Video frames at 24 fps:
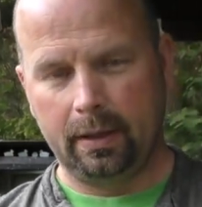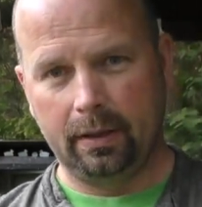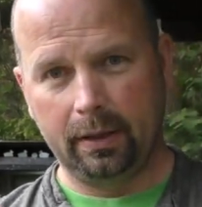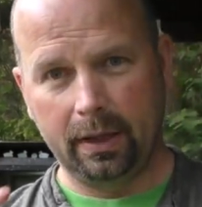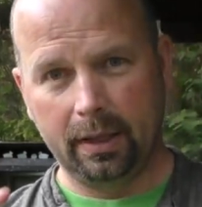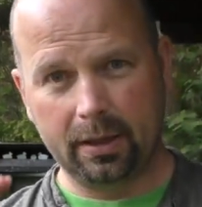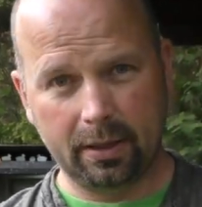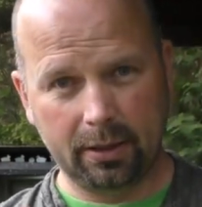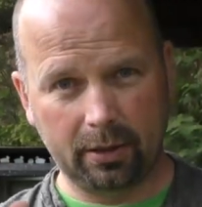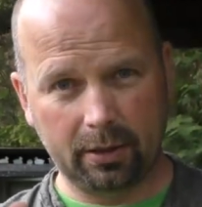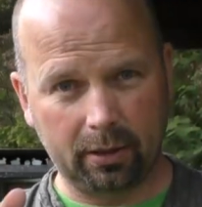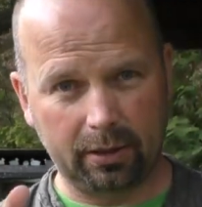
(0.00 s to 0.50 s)

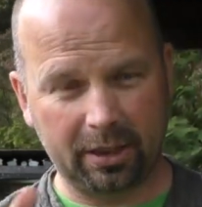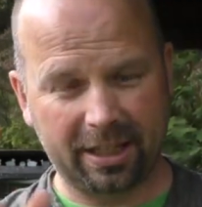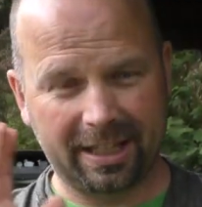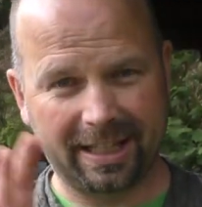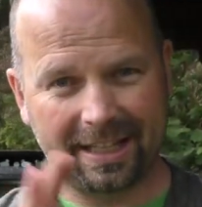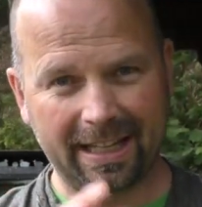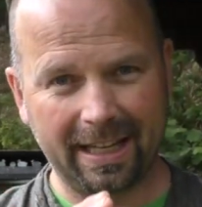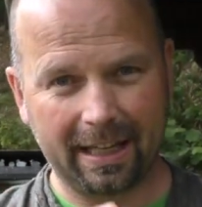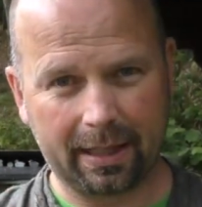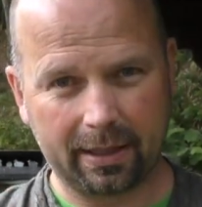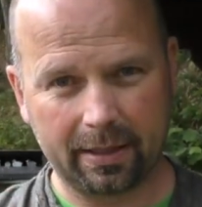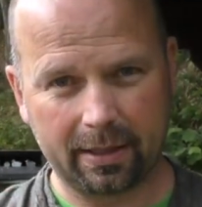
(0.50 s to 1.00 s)
This has got
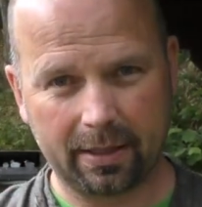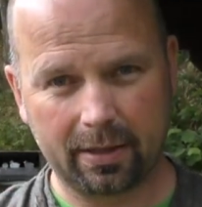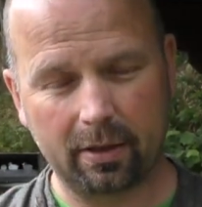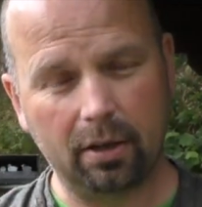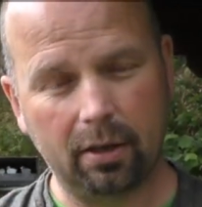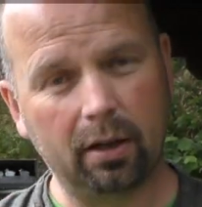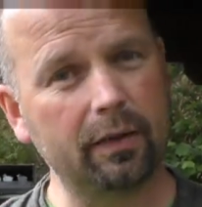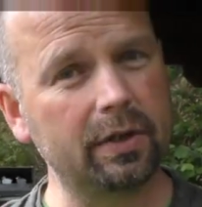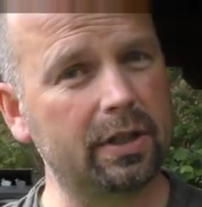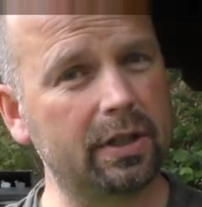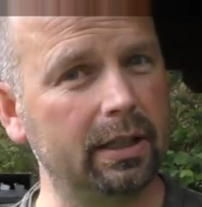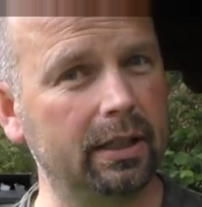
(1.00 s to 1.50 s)
6.
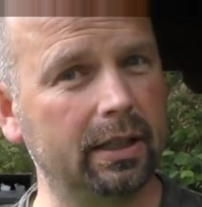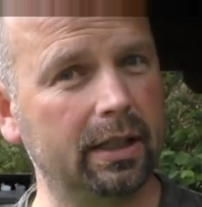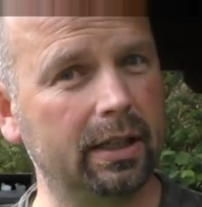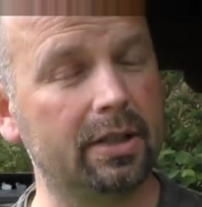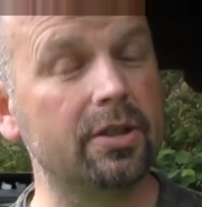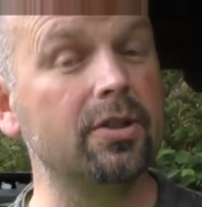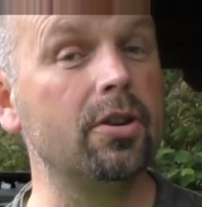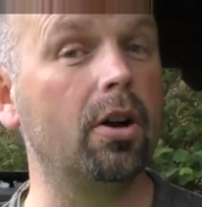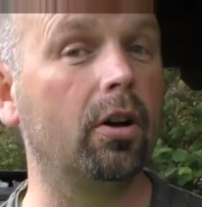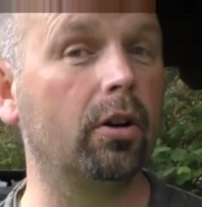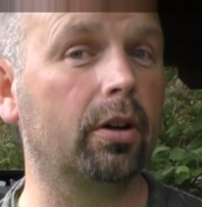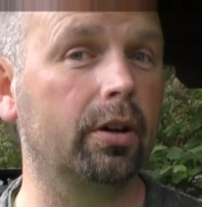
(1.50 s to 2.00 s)
Obviously
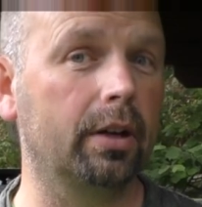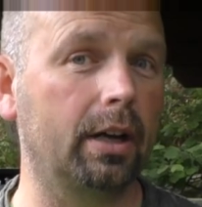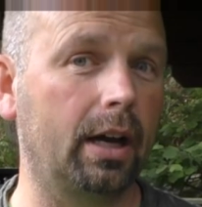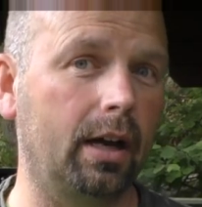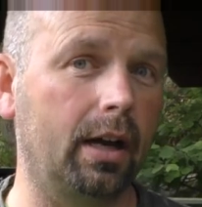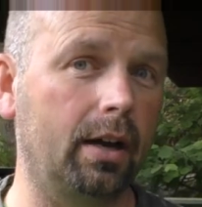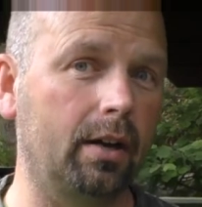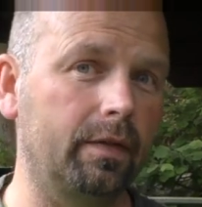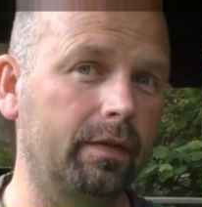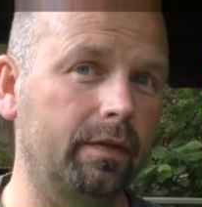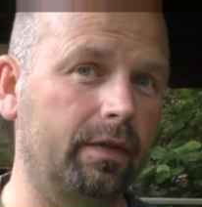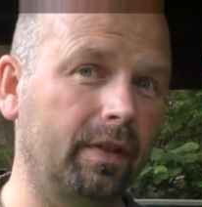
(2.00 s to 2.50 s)
it's not going to
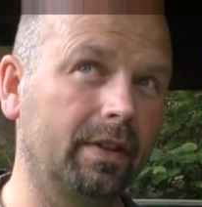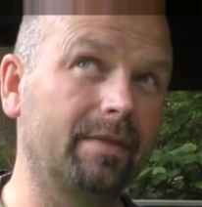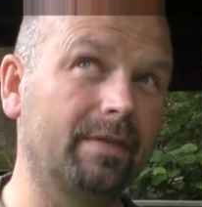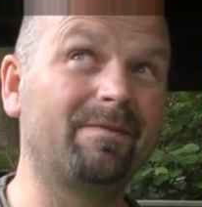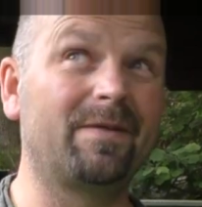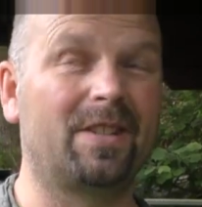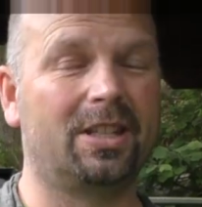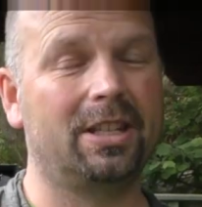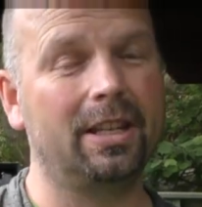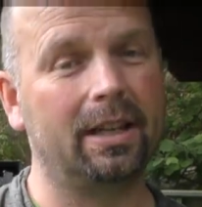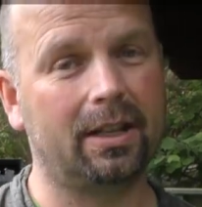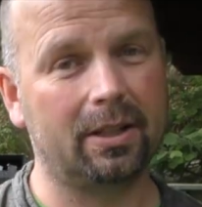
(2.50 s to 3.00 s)
have
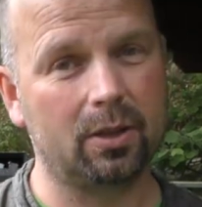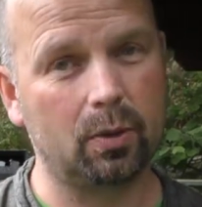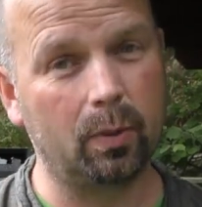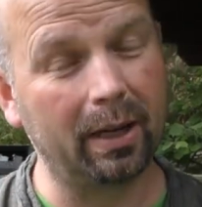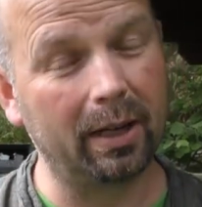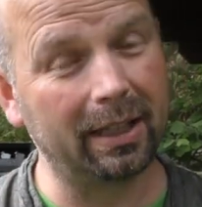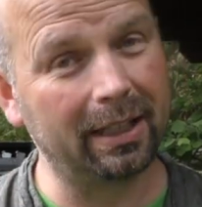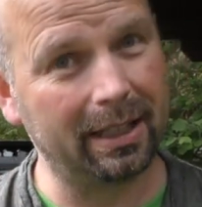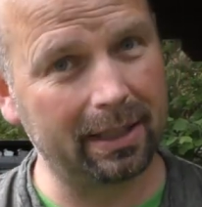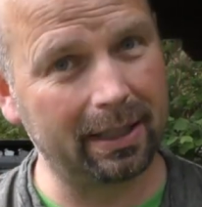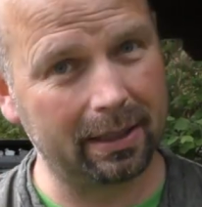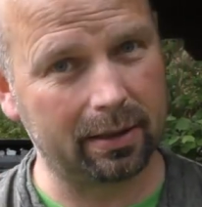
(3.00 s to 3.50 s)
6
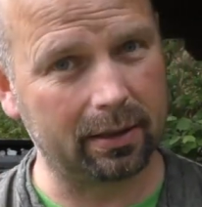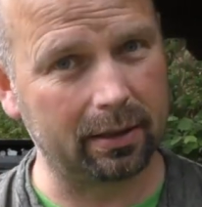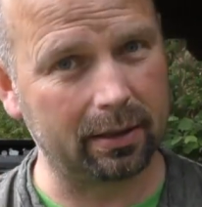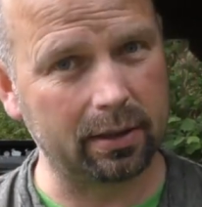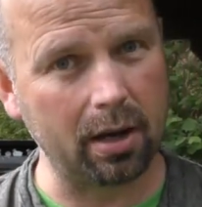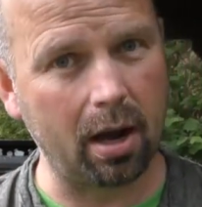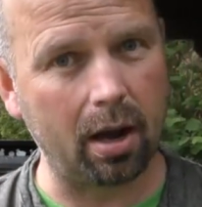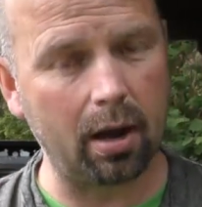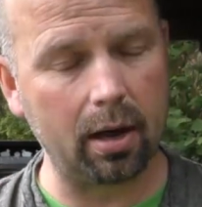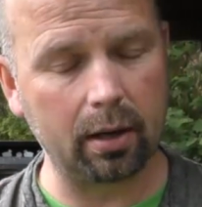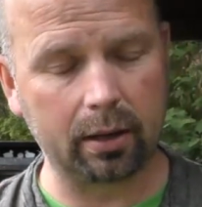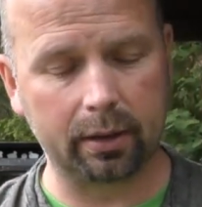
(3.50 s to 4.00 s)
when it hits the
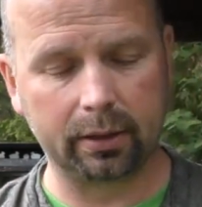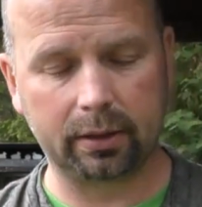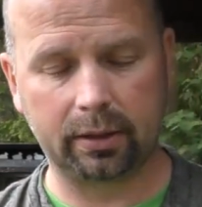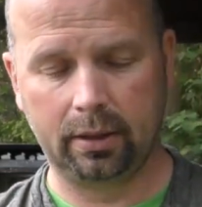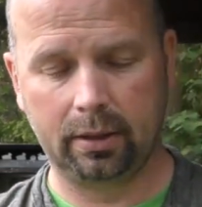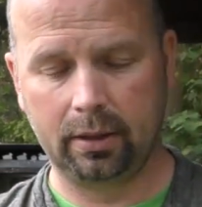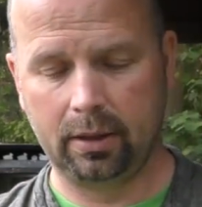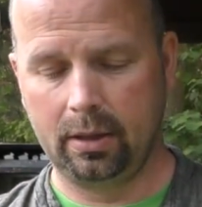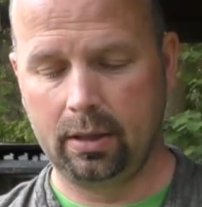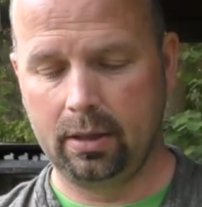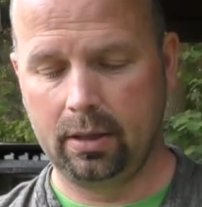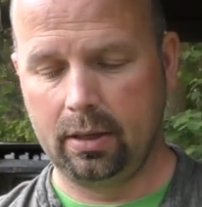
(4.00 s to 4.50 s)
target.
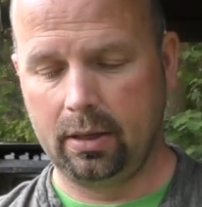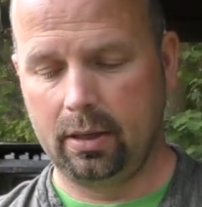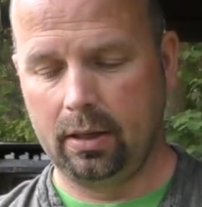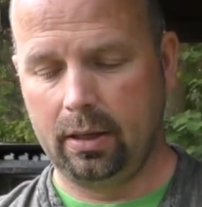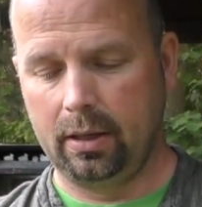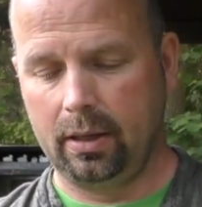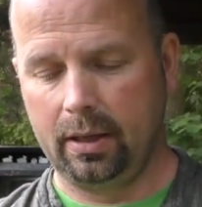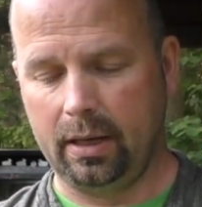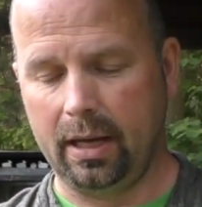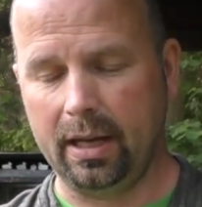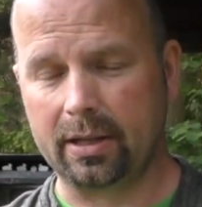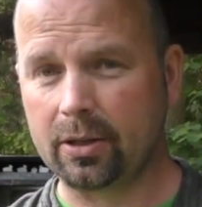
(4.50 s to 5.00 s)

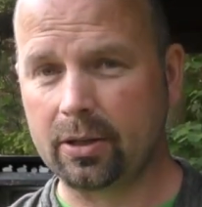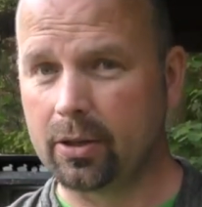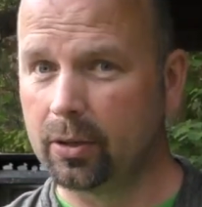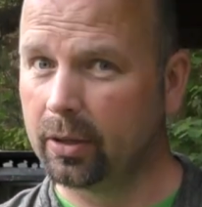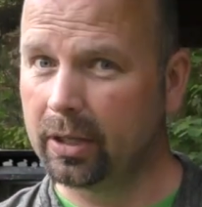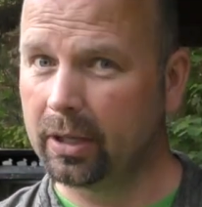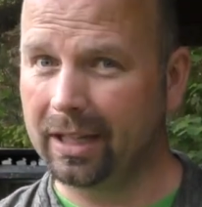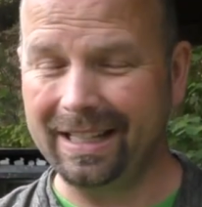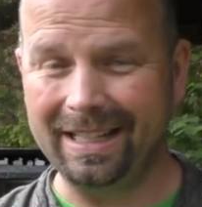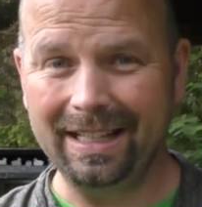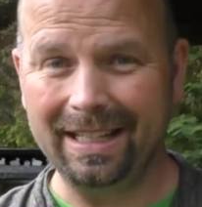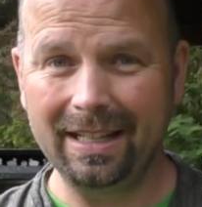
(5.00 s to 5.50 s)
It's
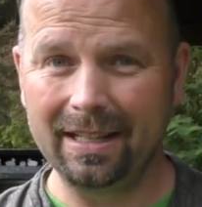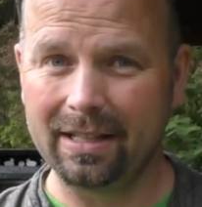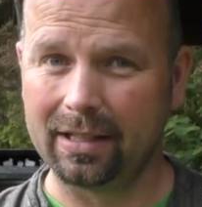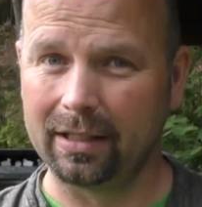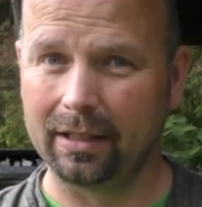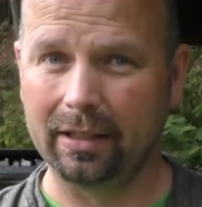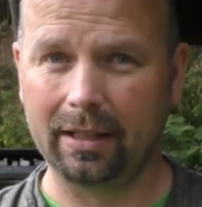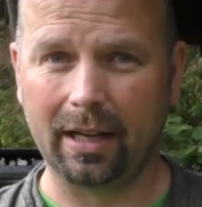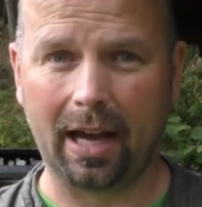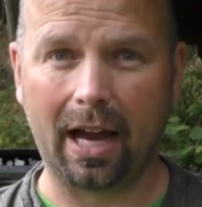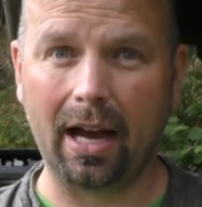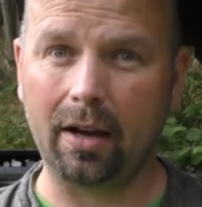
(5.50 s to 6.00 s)
gonna
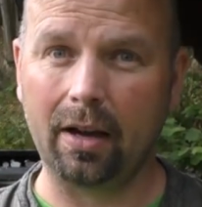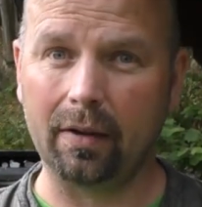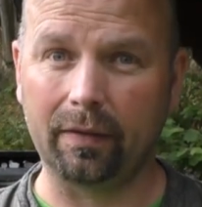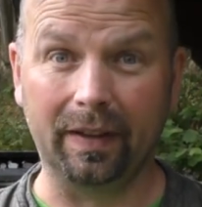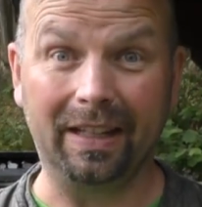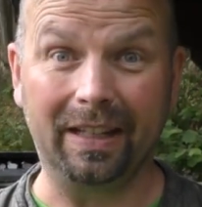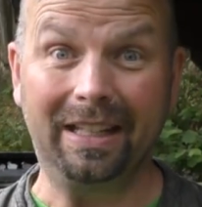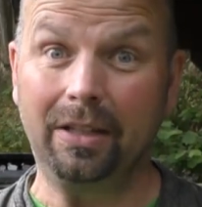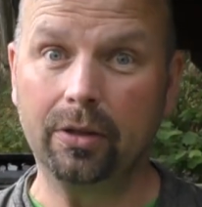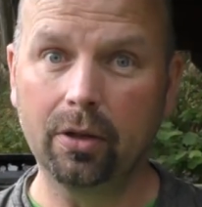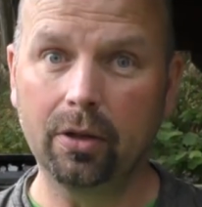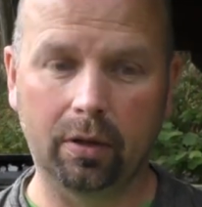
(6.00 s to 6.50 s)
easily have
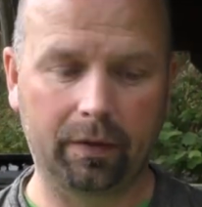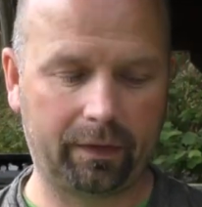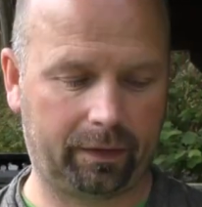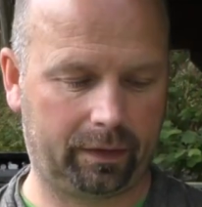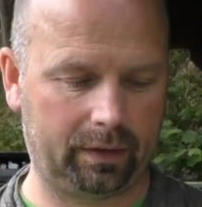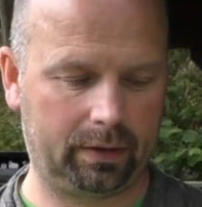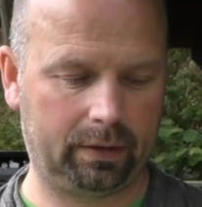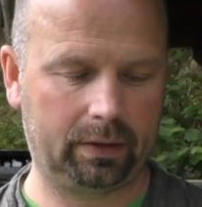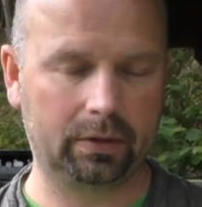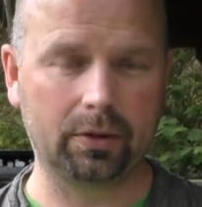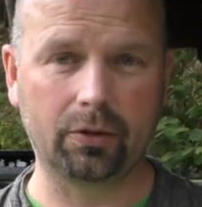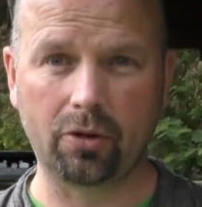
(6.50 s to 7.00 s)

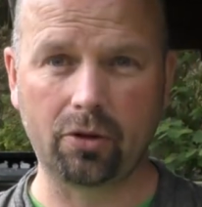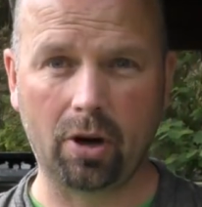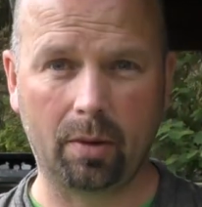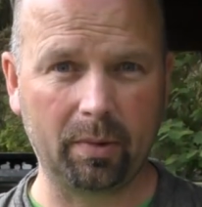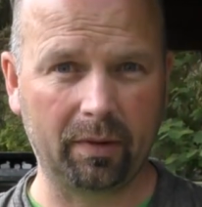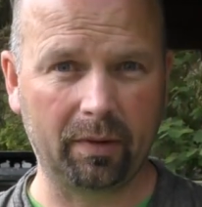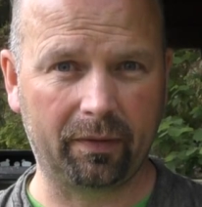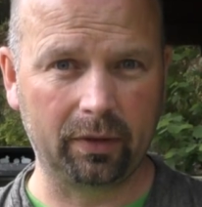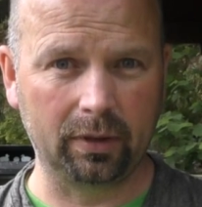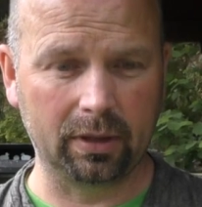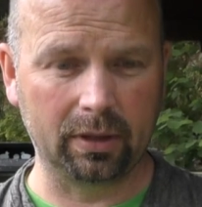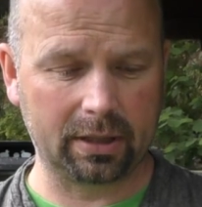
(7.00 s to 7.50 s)
enough to drop
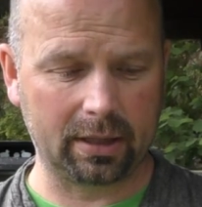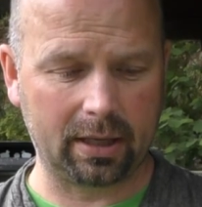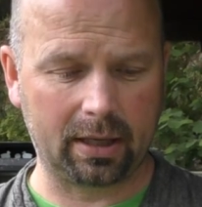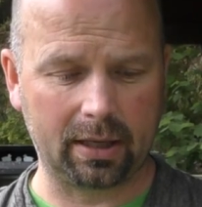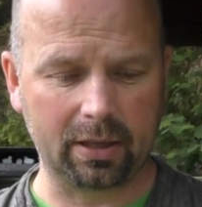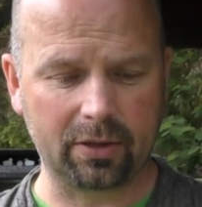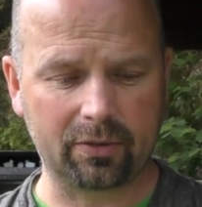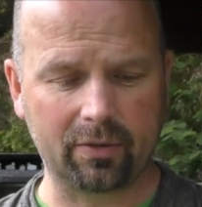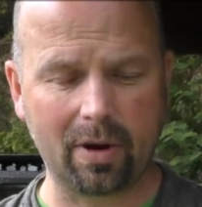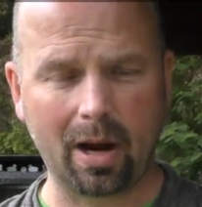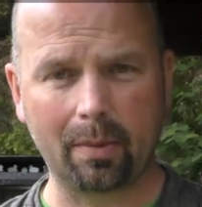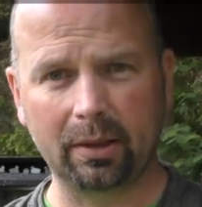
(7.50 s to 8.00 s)
a
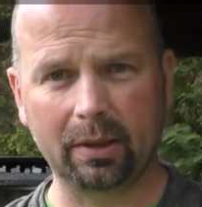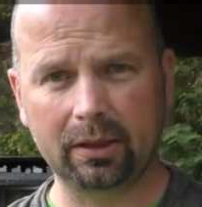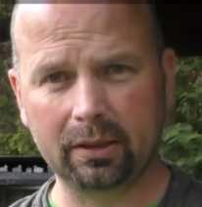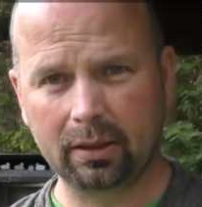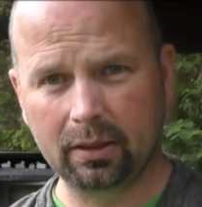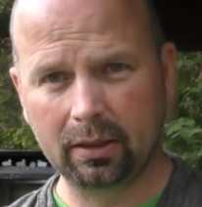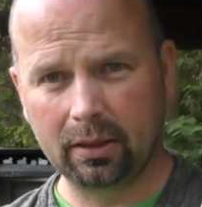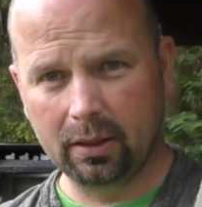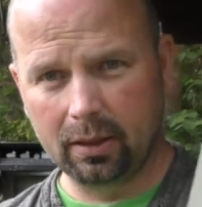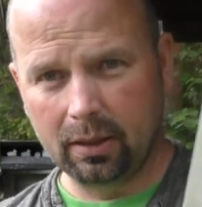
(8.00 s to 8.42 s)
full-size rabbit.